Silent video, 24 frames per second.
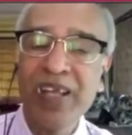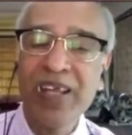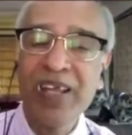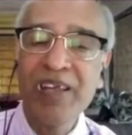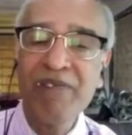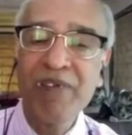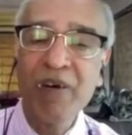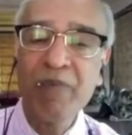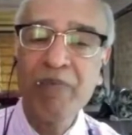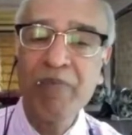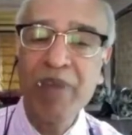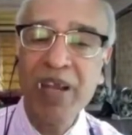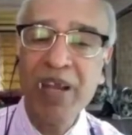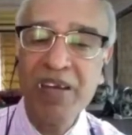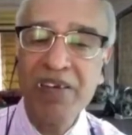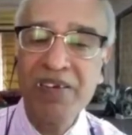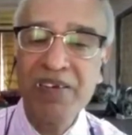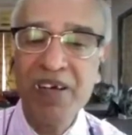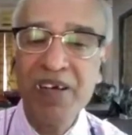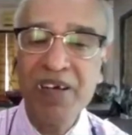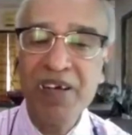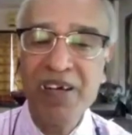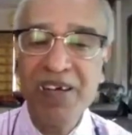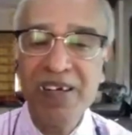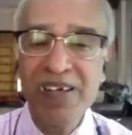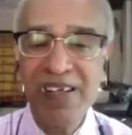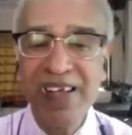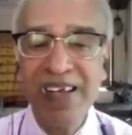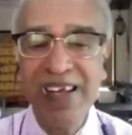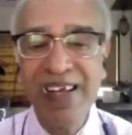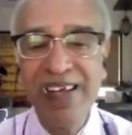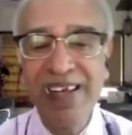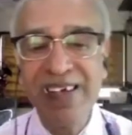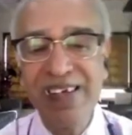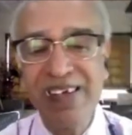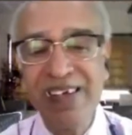If a patient
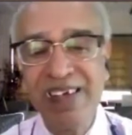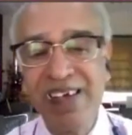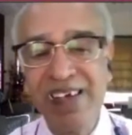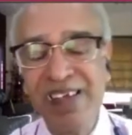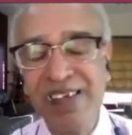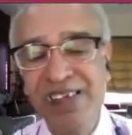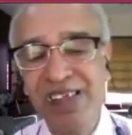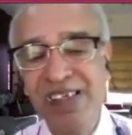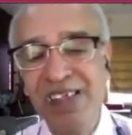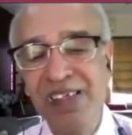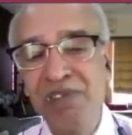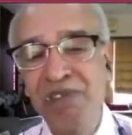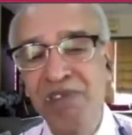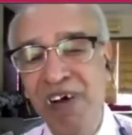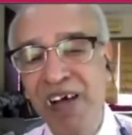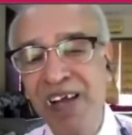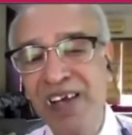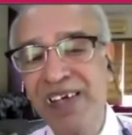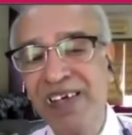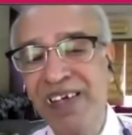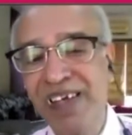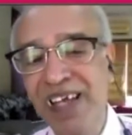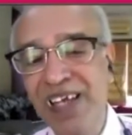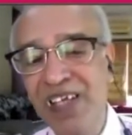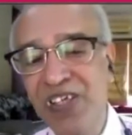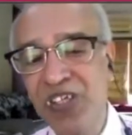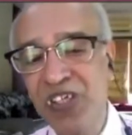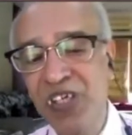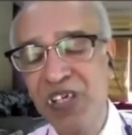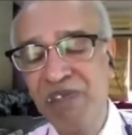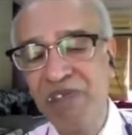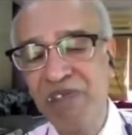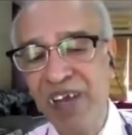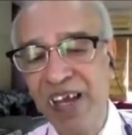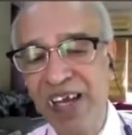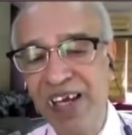increases 1
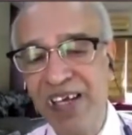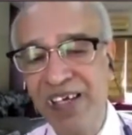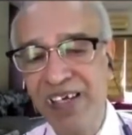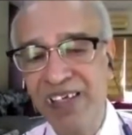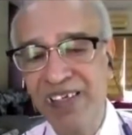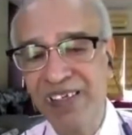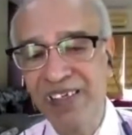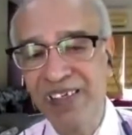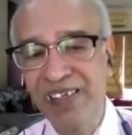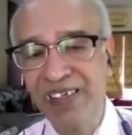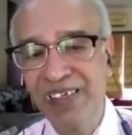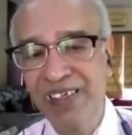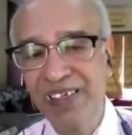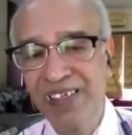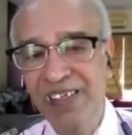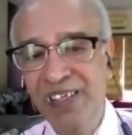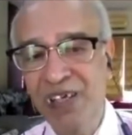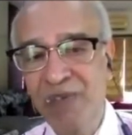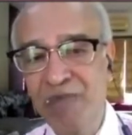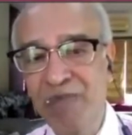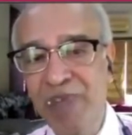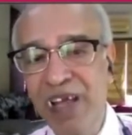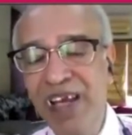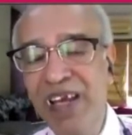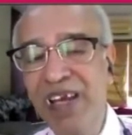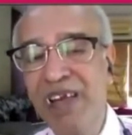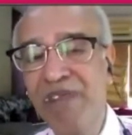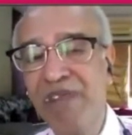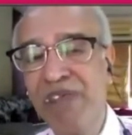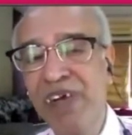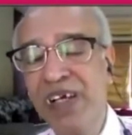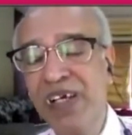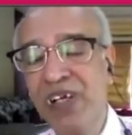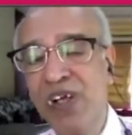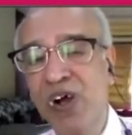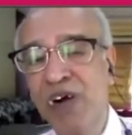kg weight, the
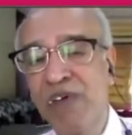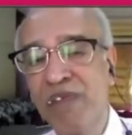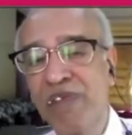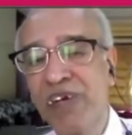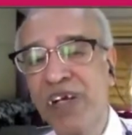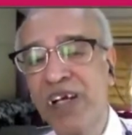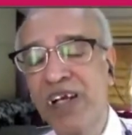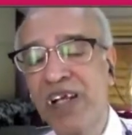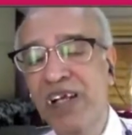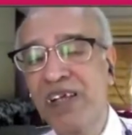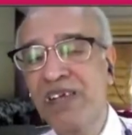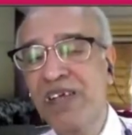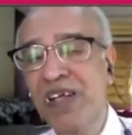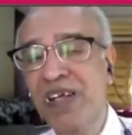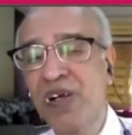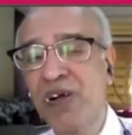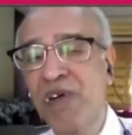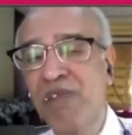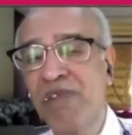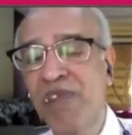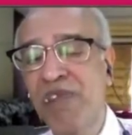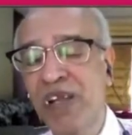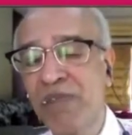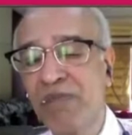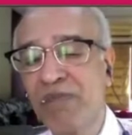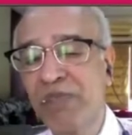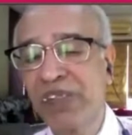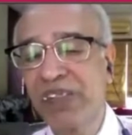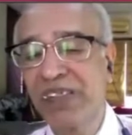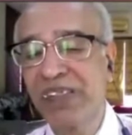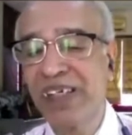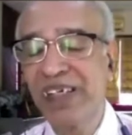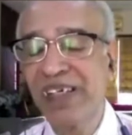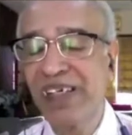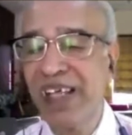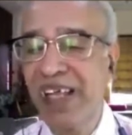benefit of reduction of 1%
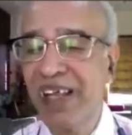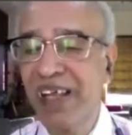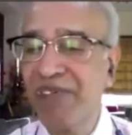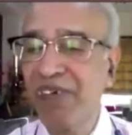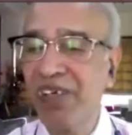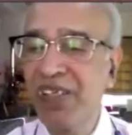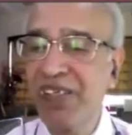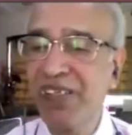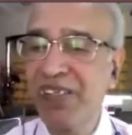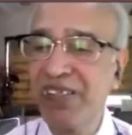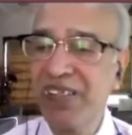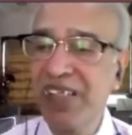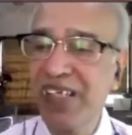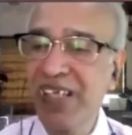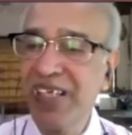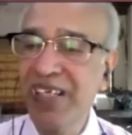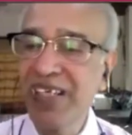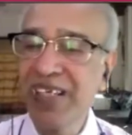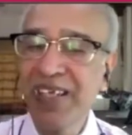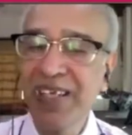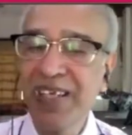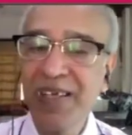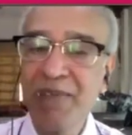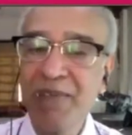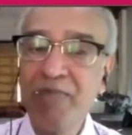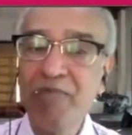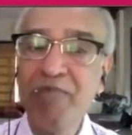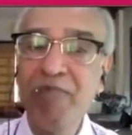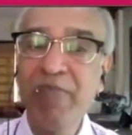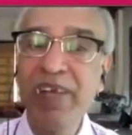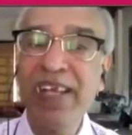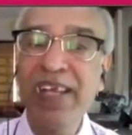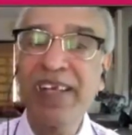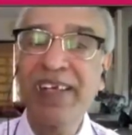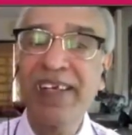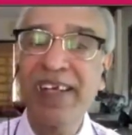A1C
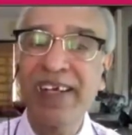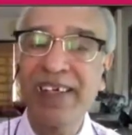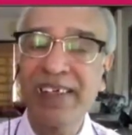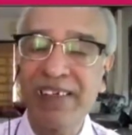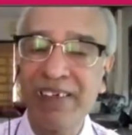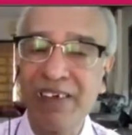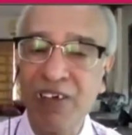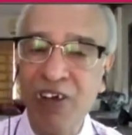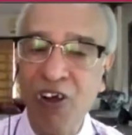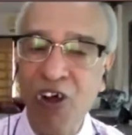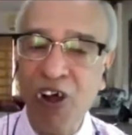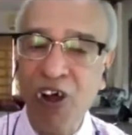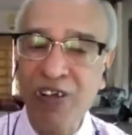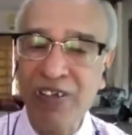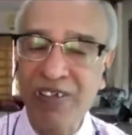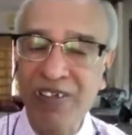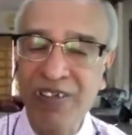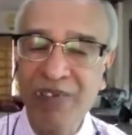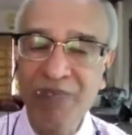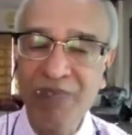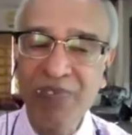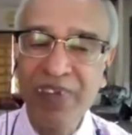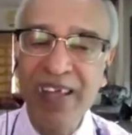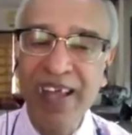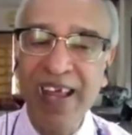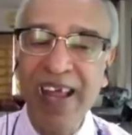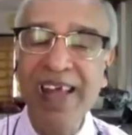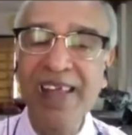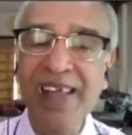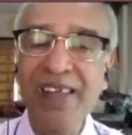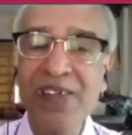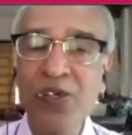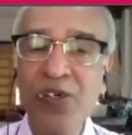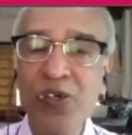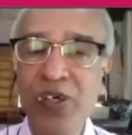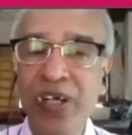may get lost.
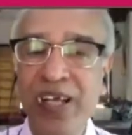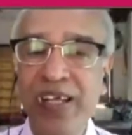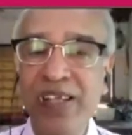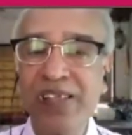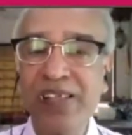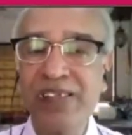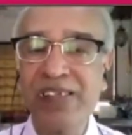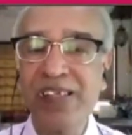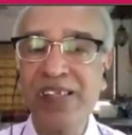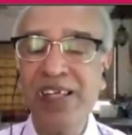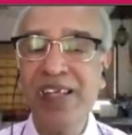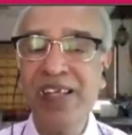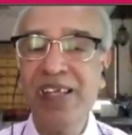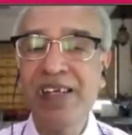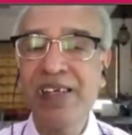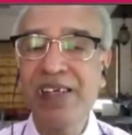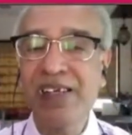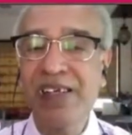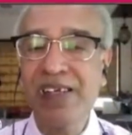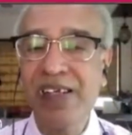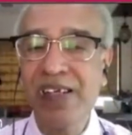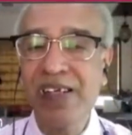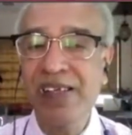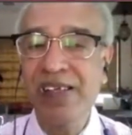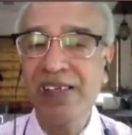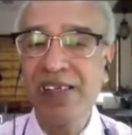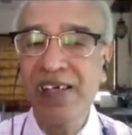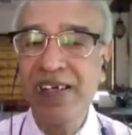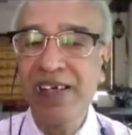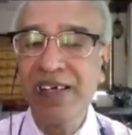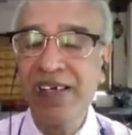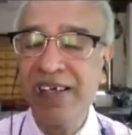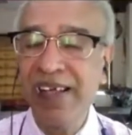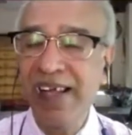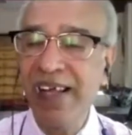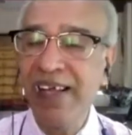As you can see, increase
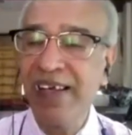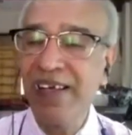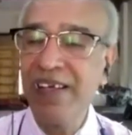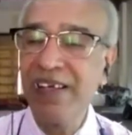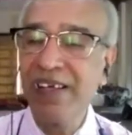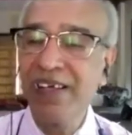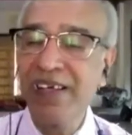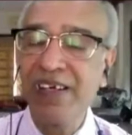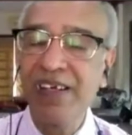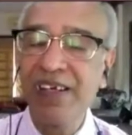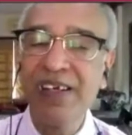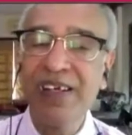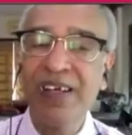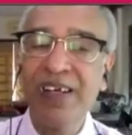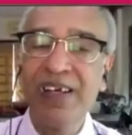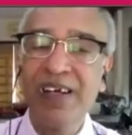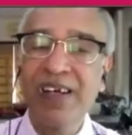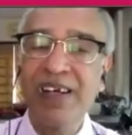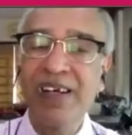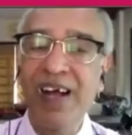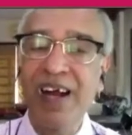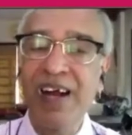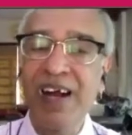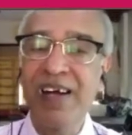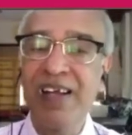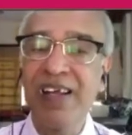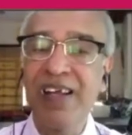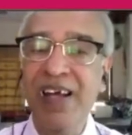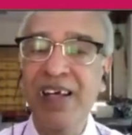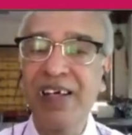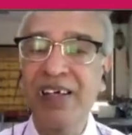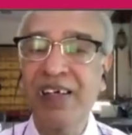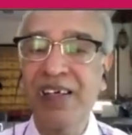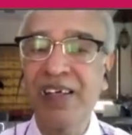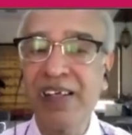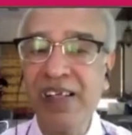in 10-year
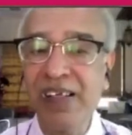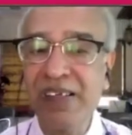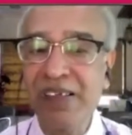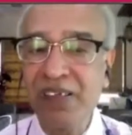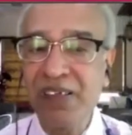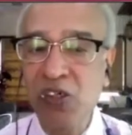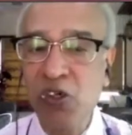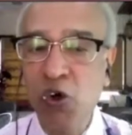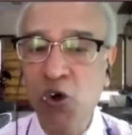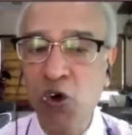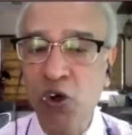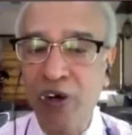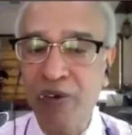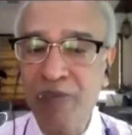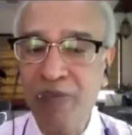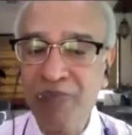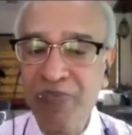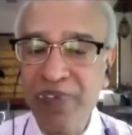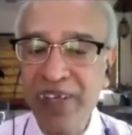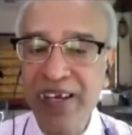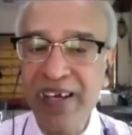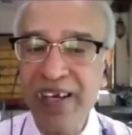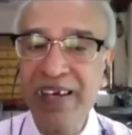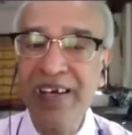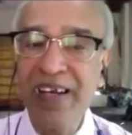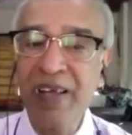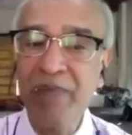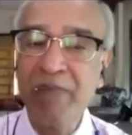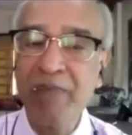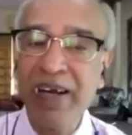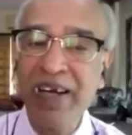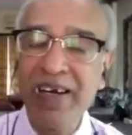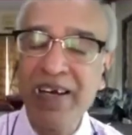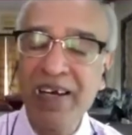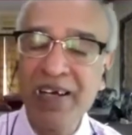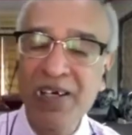cardiac risk score
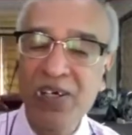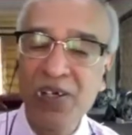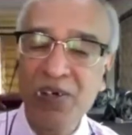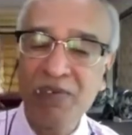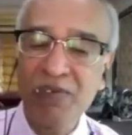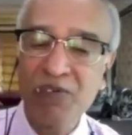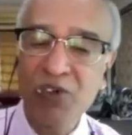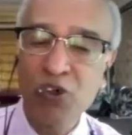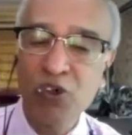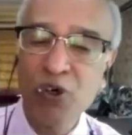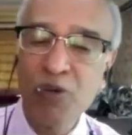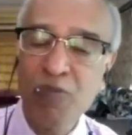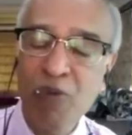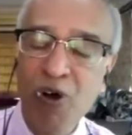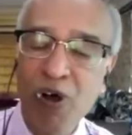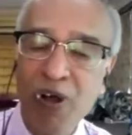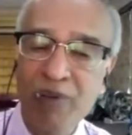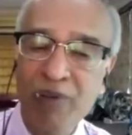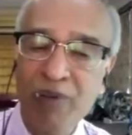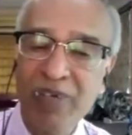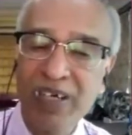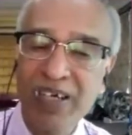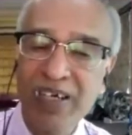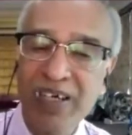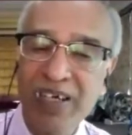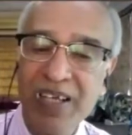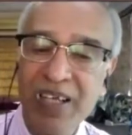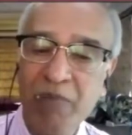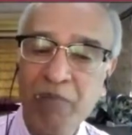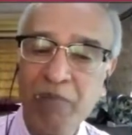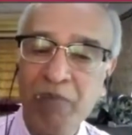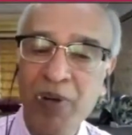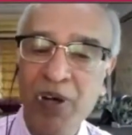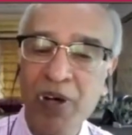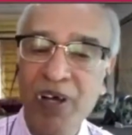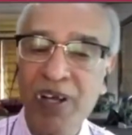independent of comorbidity
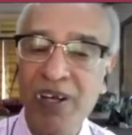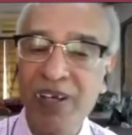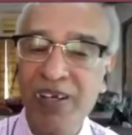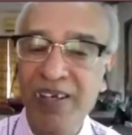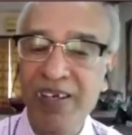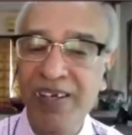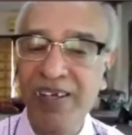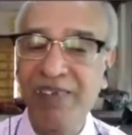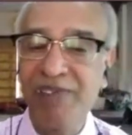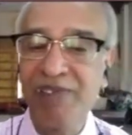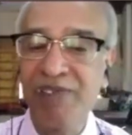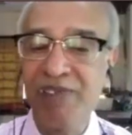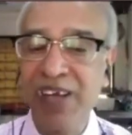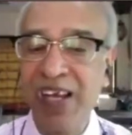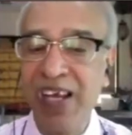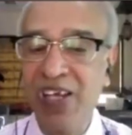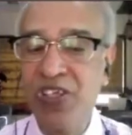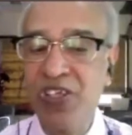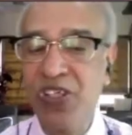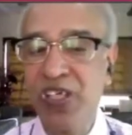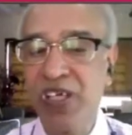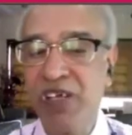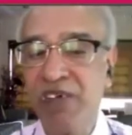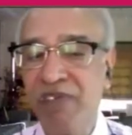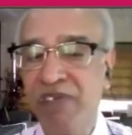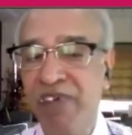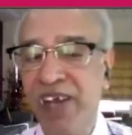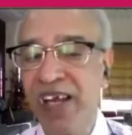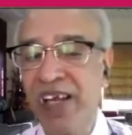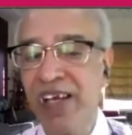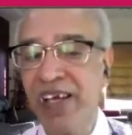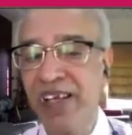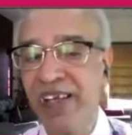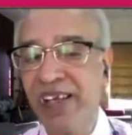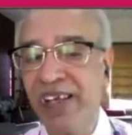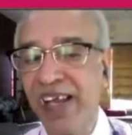per kg
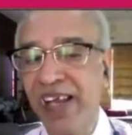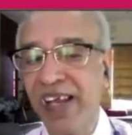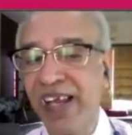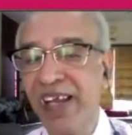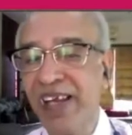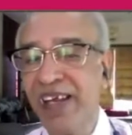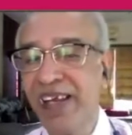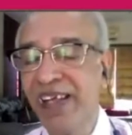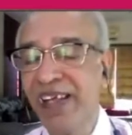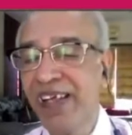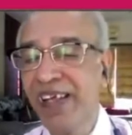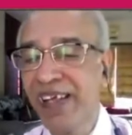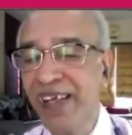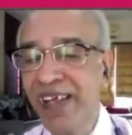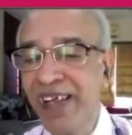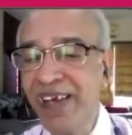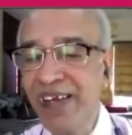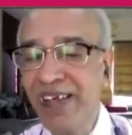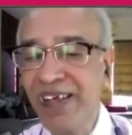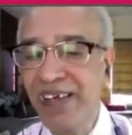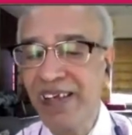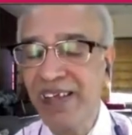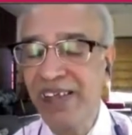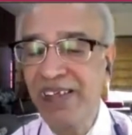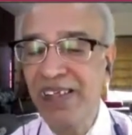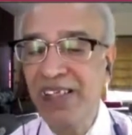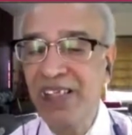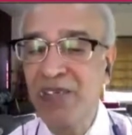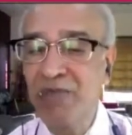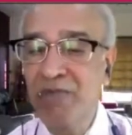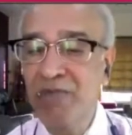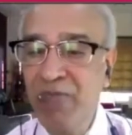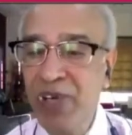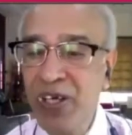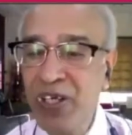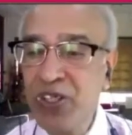weight gain
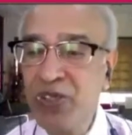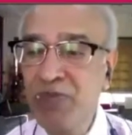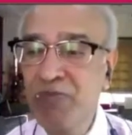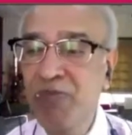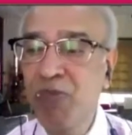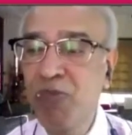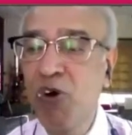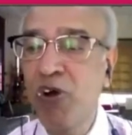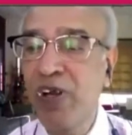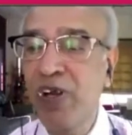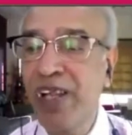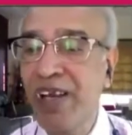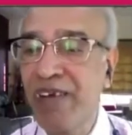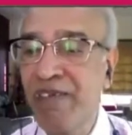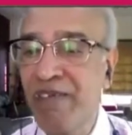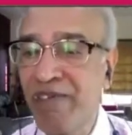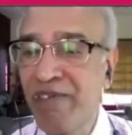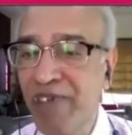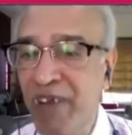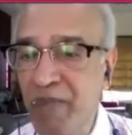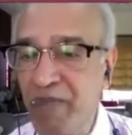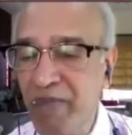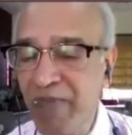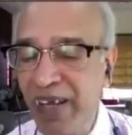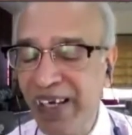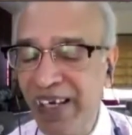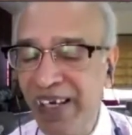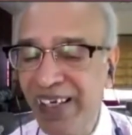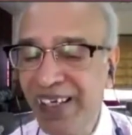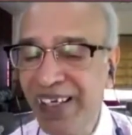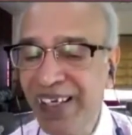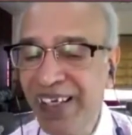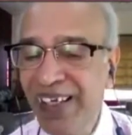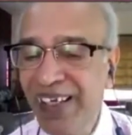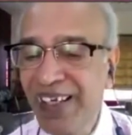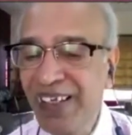increases much more in women.